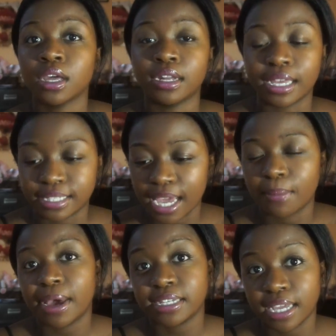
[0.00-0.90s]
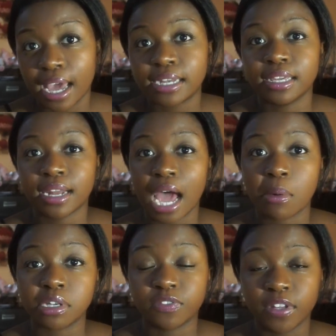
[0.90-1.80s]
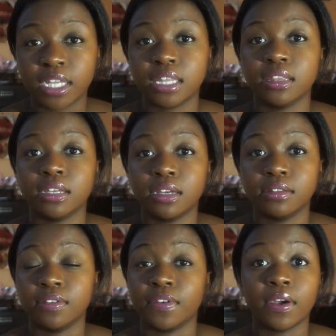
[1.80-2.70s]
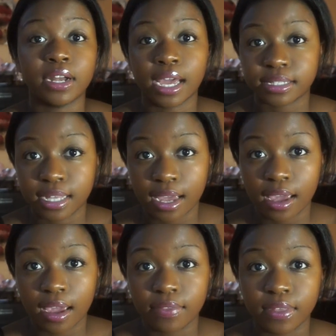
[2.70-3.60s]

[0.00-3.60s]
Like day by day, I did how I was feeling the very next day,